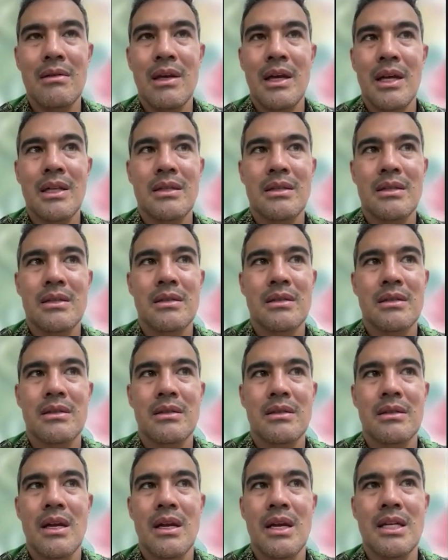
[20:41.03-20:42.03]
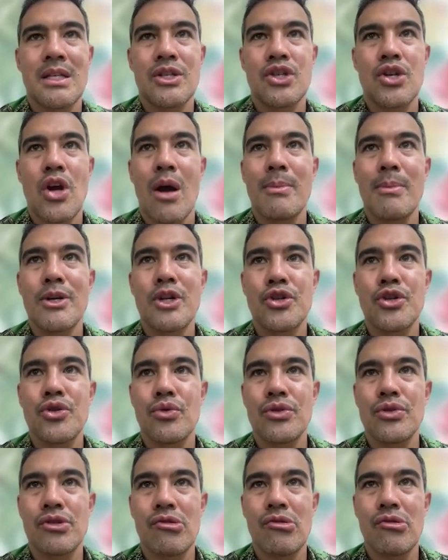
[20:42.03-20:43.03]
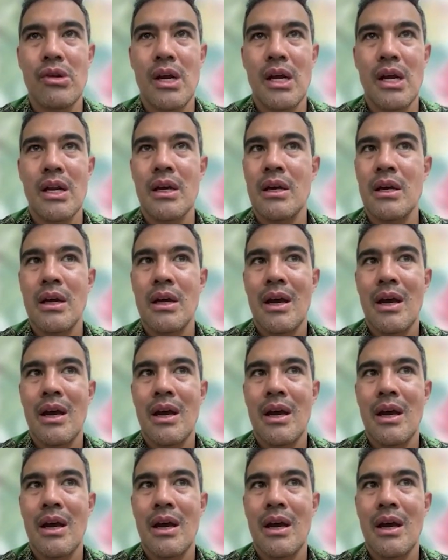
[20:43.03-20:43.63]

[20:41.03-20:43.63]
I'm a shorts creator,